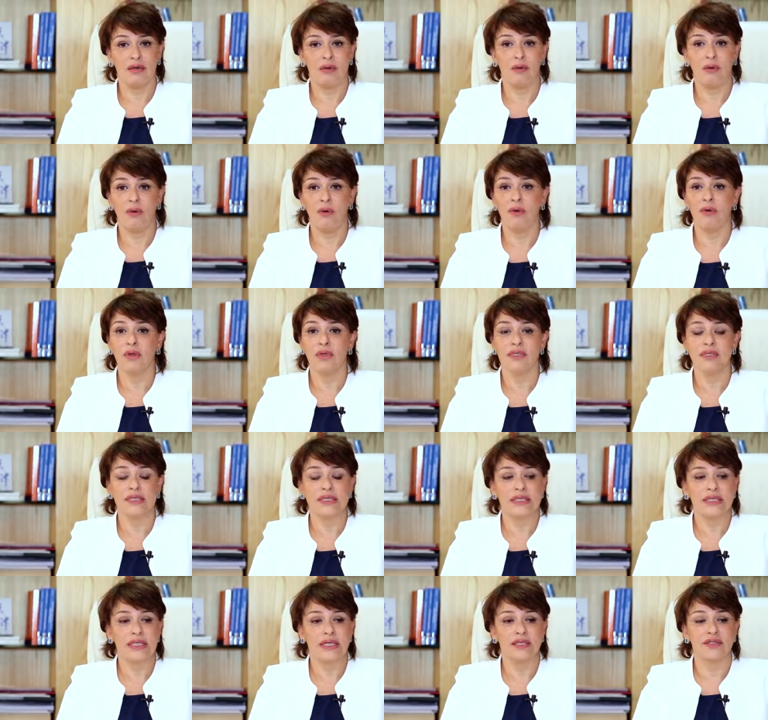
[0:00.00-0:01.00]
all
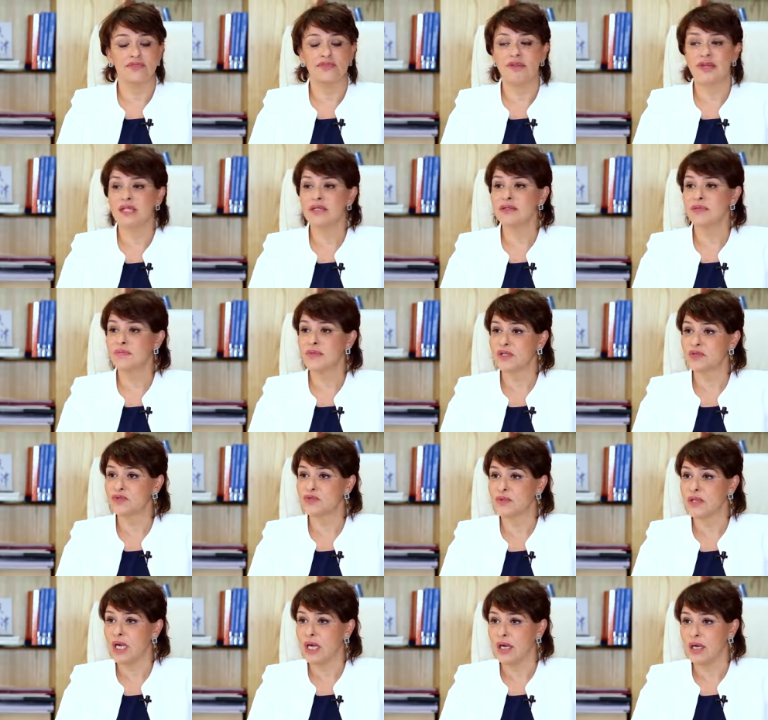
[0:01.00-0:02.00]
the advancement
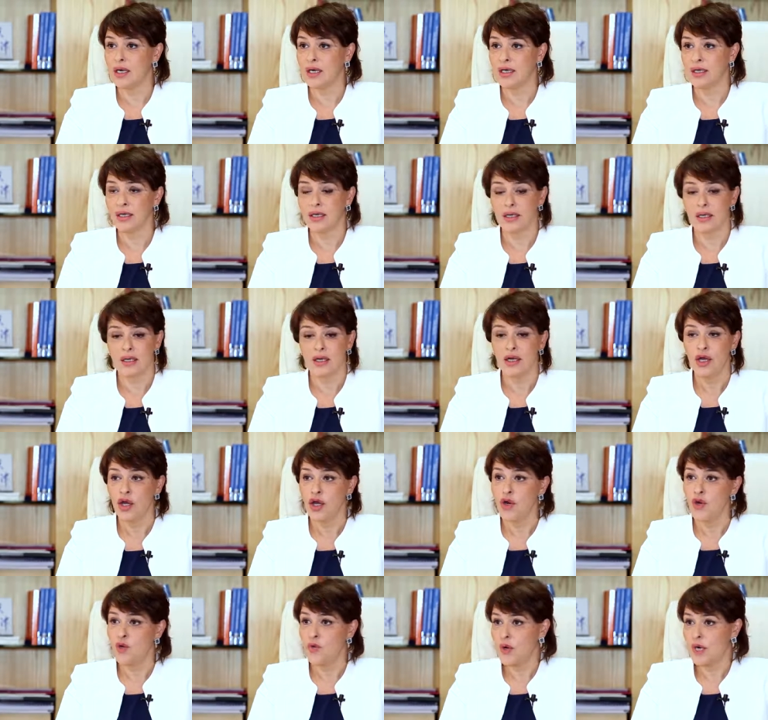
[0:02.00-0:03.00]
we are
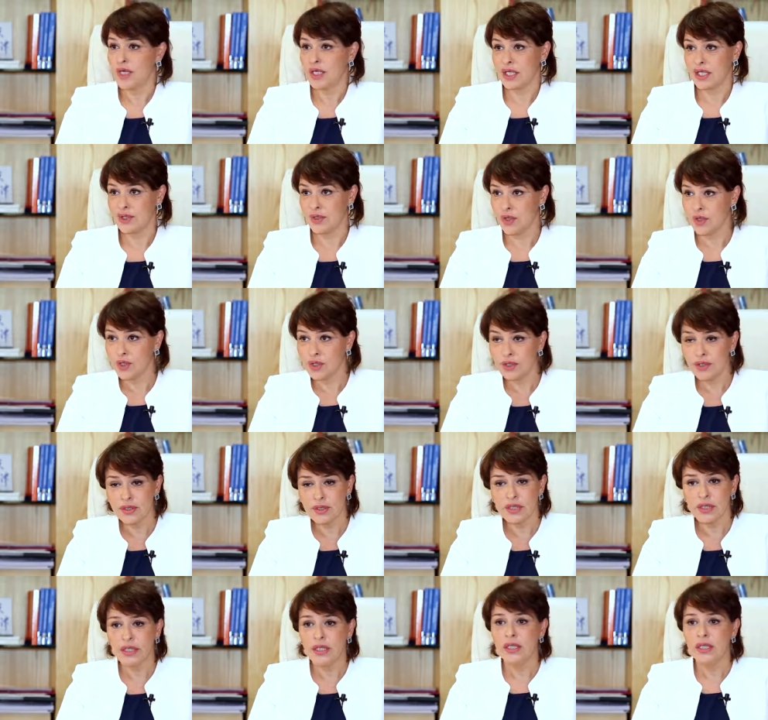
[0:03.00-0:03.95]
working on.